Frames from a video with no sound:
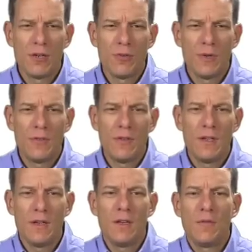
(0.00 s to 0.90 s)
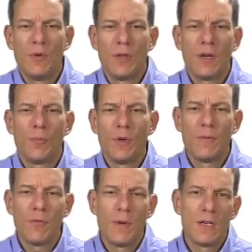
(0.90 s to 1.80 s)
here we see with incomplete
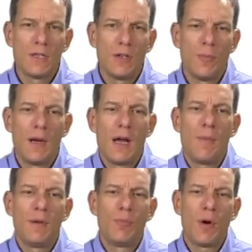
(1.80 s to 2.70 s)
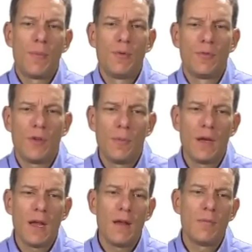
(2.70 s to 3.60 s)
information there may not be proper
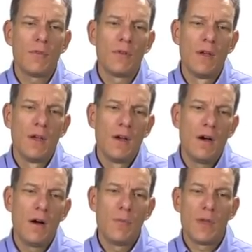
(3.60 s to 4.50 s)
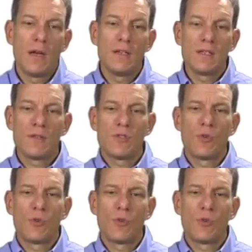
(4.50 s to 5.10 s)
subgames. Um, the ideas of